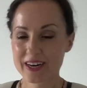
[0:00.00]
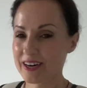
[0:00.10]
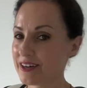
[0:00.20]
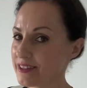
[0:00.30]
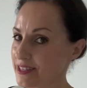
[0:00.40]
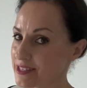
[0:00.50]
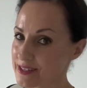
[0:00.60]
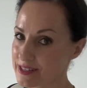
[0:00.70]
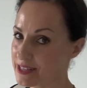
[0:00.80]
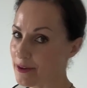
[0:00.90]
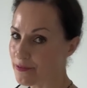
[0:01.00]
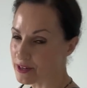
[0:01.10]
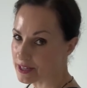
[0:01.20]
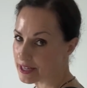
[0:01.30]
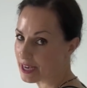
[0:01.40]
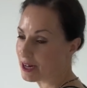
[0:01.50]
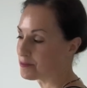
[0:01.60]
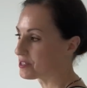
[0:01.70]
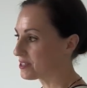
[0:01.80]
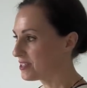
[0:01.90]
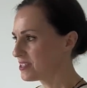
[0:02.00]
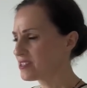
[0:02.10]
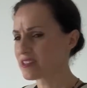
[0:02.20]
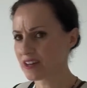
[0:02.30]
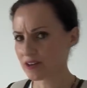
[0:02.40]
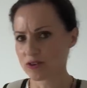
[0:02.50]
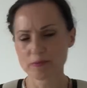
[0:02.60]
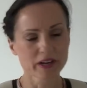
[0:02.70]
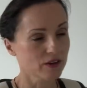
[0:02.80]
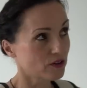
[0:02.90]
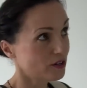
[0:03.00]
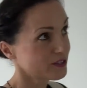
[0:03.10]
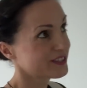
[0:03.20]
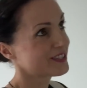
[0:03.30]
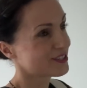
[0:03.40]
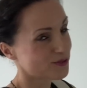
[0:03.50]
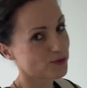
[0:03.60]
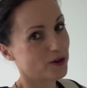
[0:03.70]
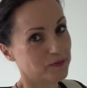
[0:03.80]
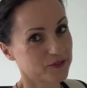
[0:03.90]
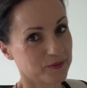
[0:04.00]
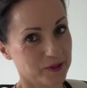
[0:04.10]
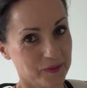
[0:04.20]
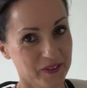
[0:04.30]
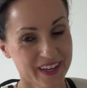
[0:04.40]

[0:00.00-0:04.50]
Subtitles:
And this definitely helps. This is, oh my God, this is so comfortable.